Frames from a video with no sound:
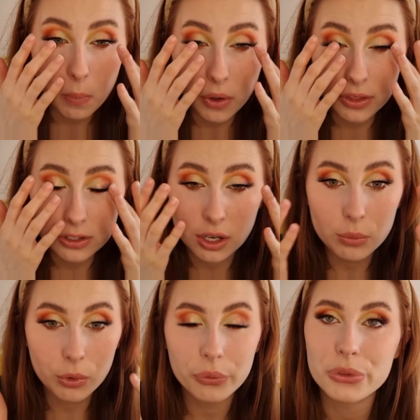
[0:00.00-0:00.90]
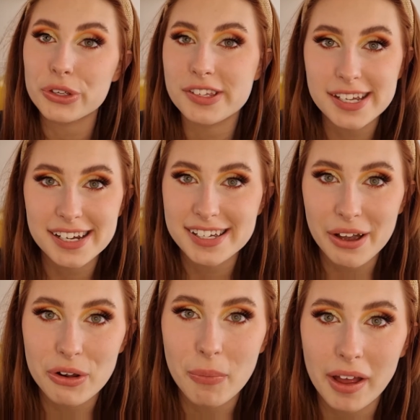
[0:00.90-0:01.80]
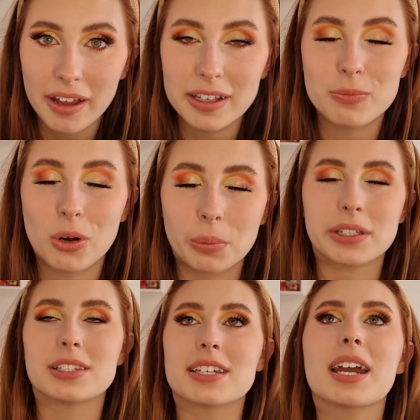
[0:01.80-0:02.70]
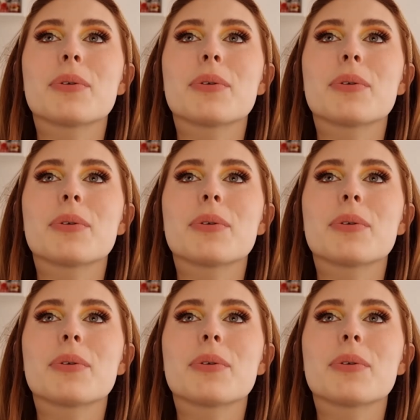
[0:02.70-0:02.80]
but they don't want to stick down on my eyes properly today,